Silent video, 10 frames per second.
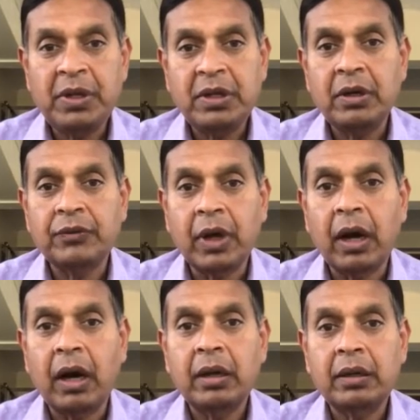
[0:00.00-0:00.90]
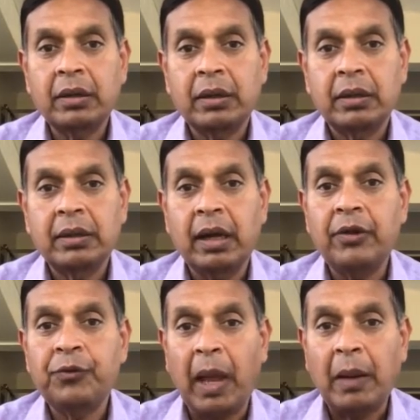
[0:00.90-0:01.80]
beating of the heart, that
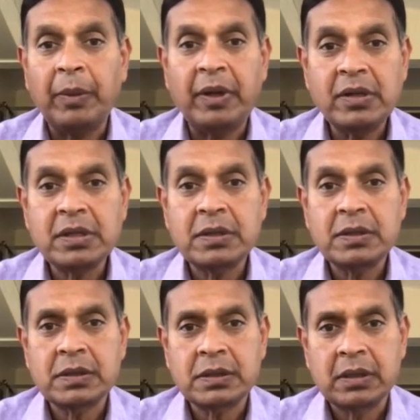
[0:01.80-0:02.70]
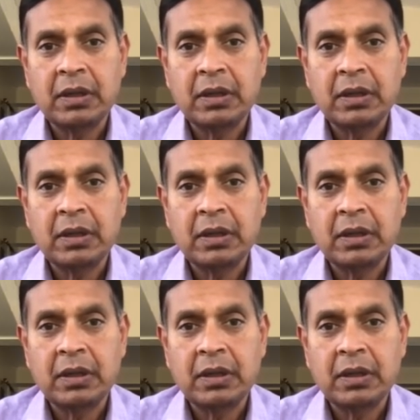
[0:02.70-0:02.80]
is palpitations,